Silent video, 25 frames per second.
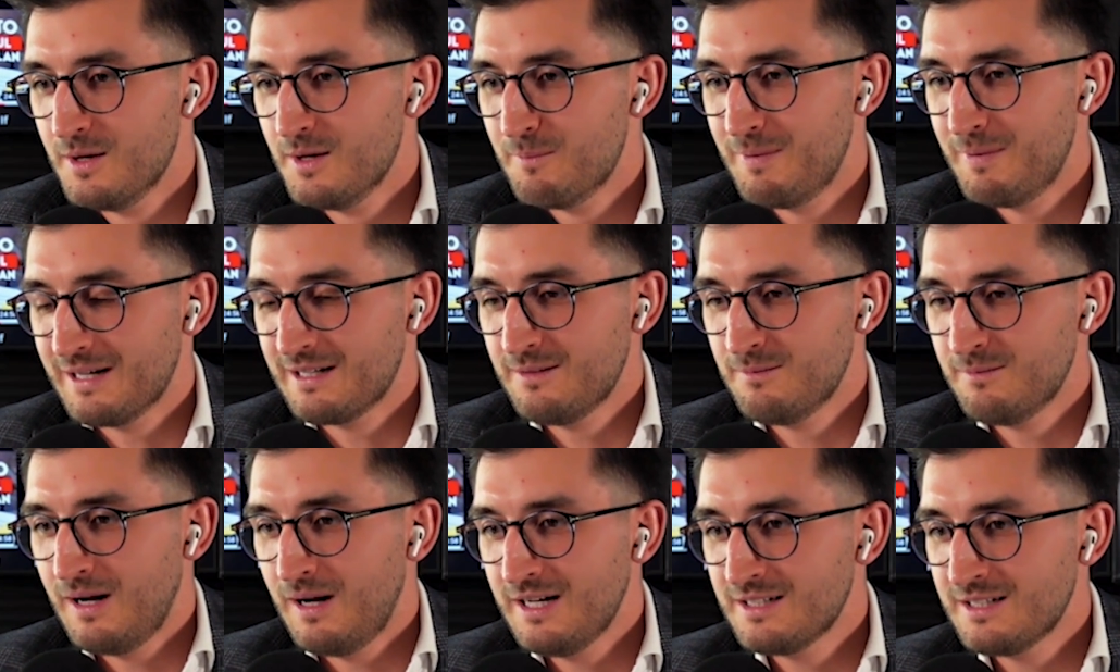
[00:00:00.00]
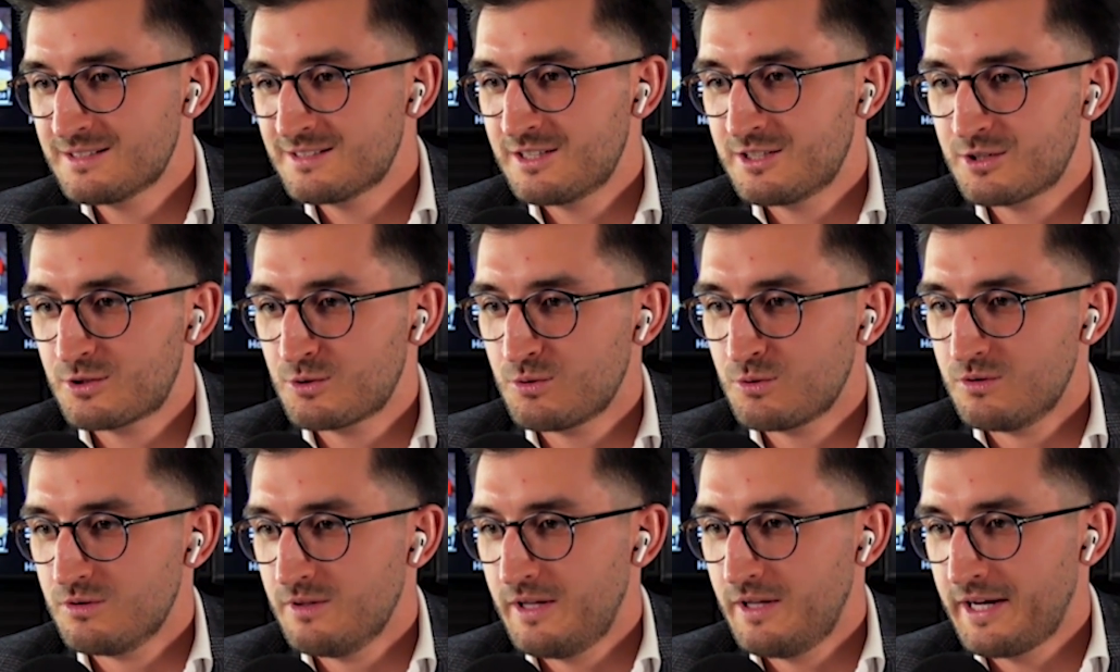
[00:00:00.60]
but in my
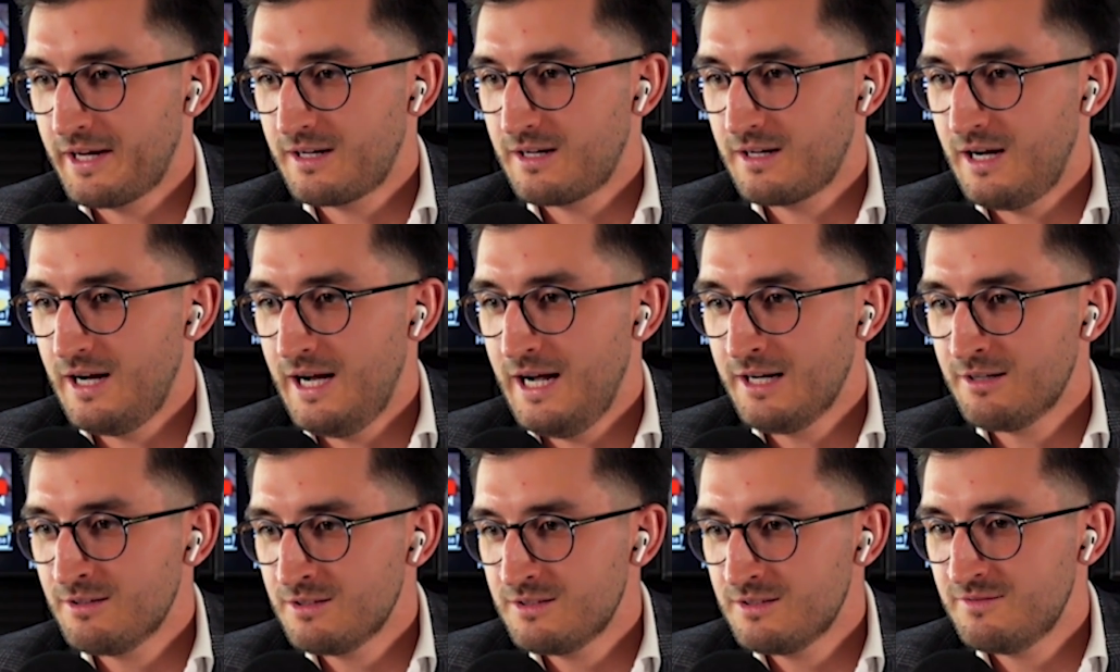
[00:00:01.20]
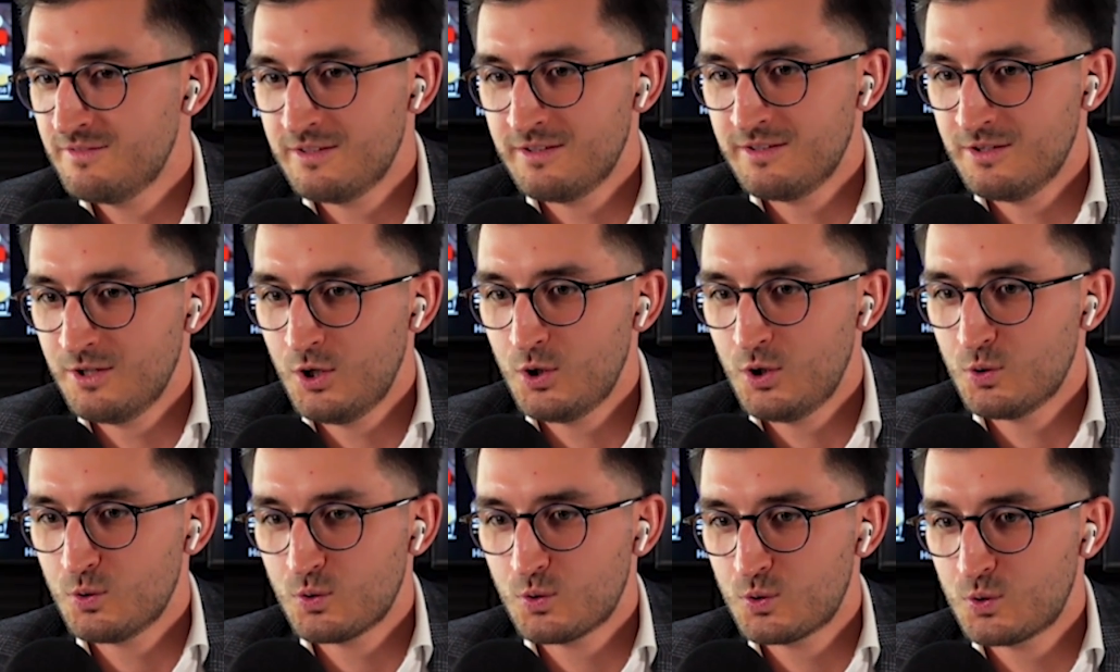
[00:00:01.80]
circle, like, I don't even
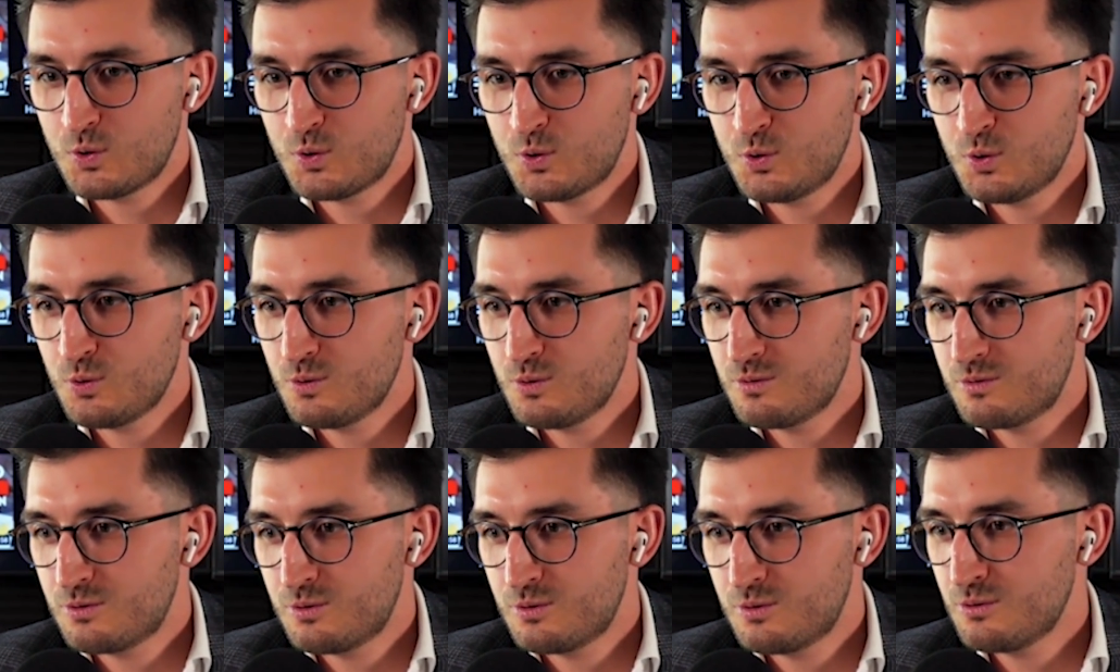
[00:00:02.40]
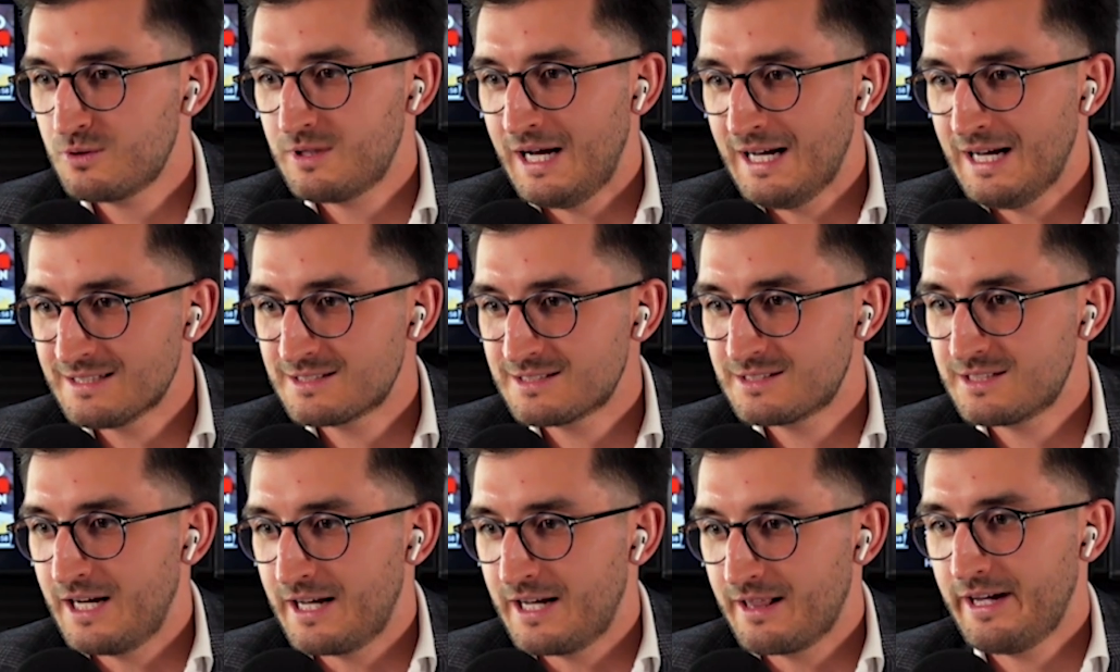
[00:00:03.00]
know who
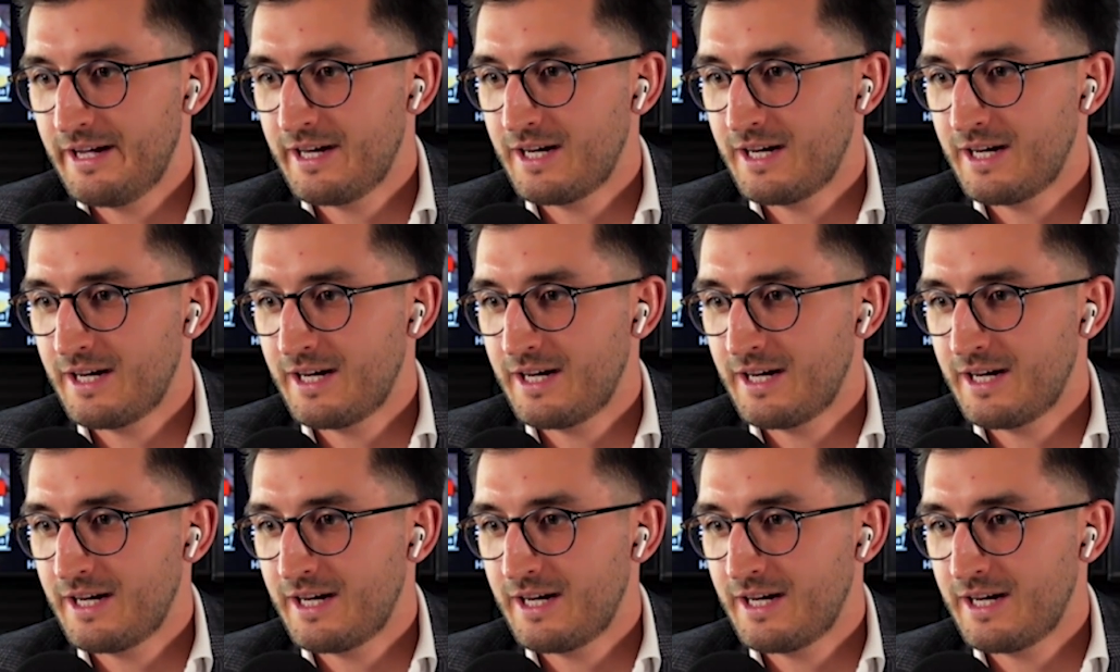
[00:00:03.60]
does that.